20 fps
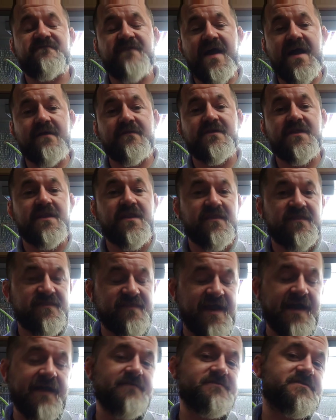found in
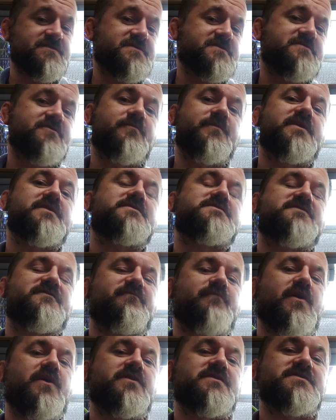1,000 stomachs
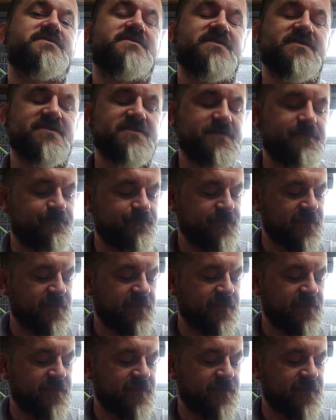of monitors.